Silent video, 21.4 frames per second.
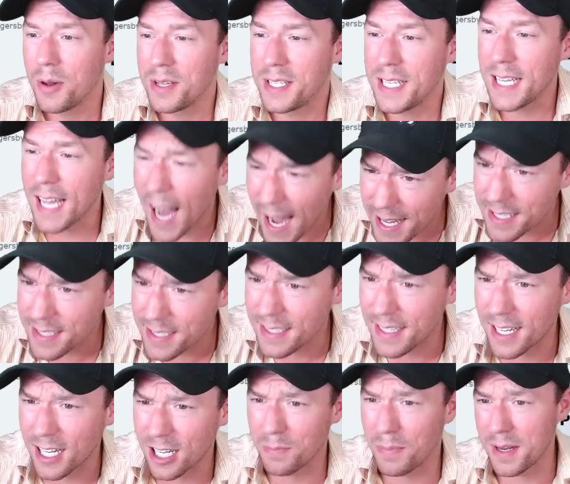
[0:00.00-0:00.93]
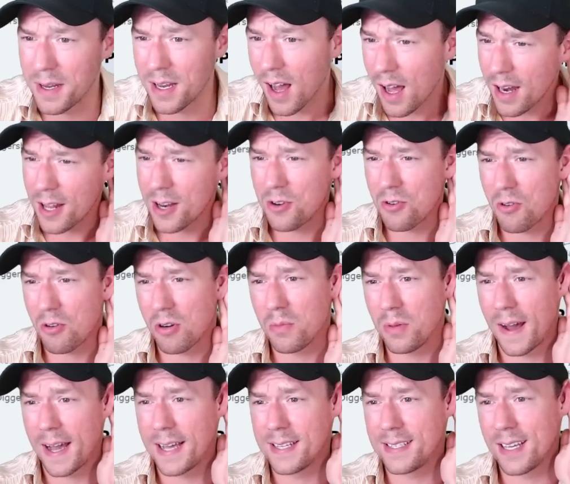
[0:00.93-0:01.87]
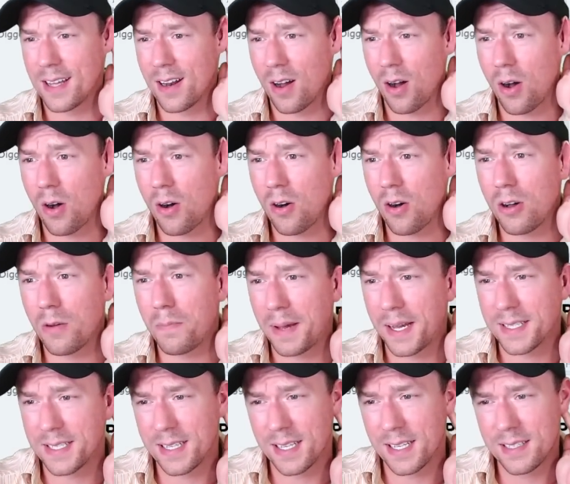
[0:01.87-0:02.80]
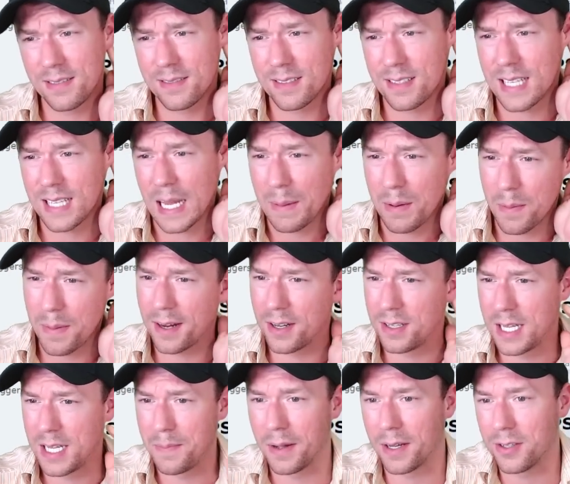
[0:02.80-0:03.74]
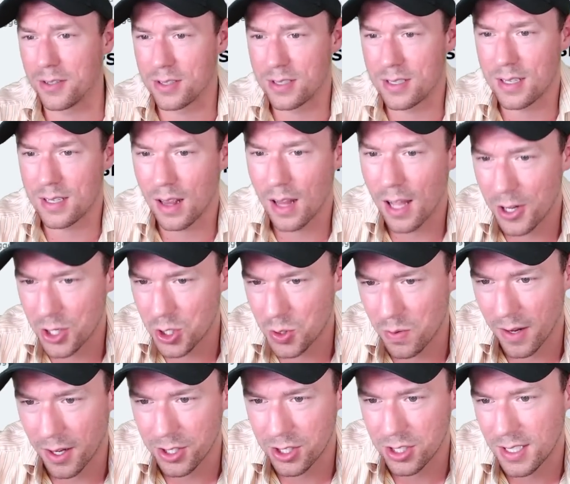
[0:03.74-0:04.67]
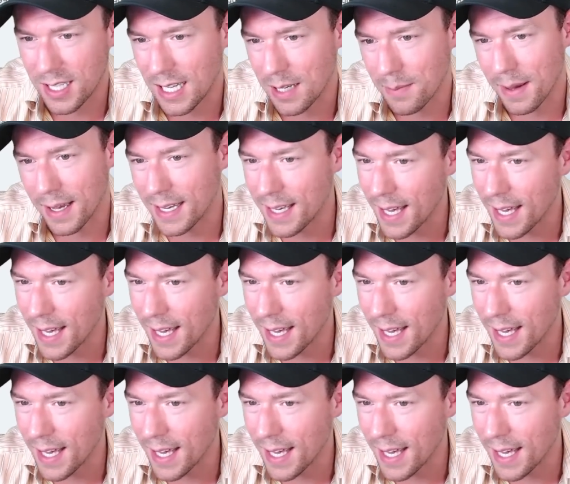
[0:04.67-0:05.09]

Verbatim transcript: You see ice here, but not a normal ice at all, because it doesn't seem to be your typical Slush Rush team.